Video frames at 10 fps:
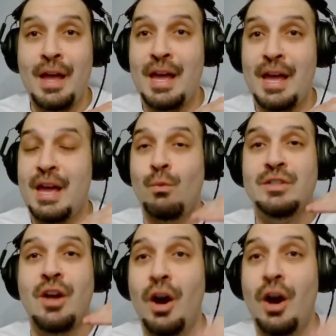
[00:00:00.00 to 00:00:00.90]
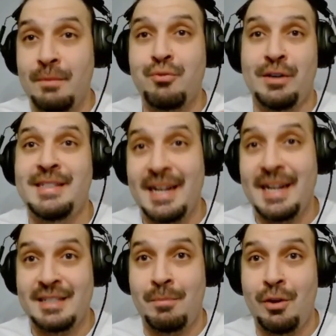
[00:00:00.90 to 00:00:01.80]
It was
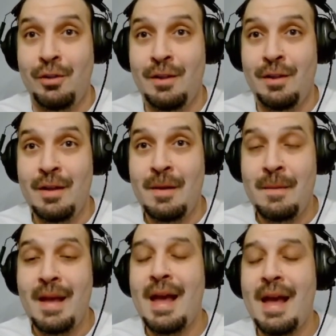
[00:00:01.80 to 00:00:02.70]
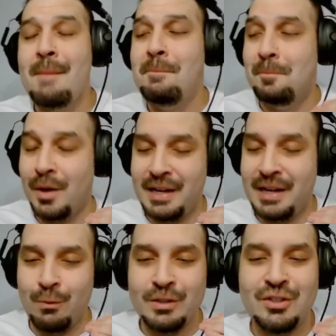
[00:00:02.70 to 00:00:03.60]
unpredictable, but it was
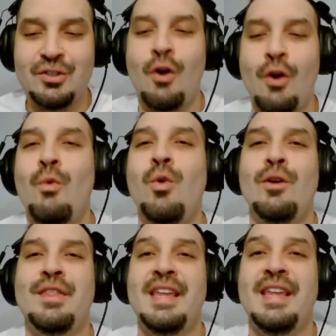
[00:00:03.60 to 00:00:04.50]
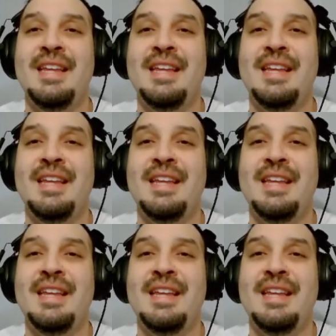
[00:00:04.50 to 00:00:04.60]
so worth it.